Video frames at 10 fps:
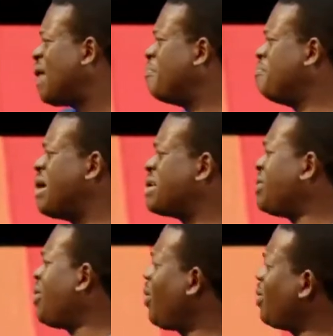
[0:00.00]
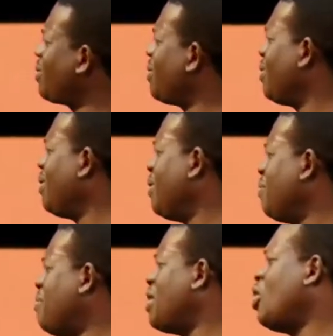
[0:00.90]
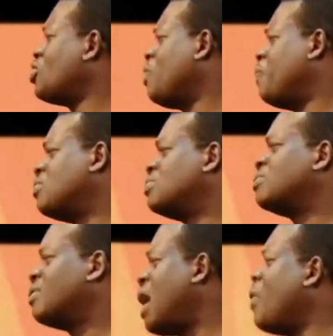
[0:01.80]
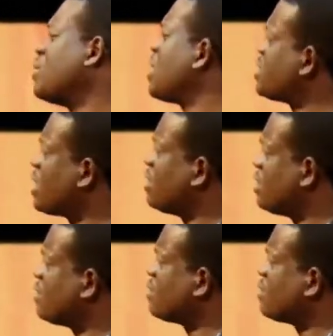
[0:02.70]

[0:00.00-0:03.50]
May the Lord, may the Lord open our understanding.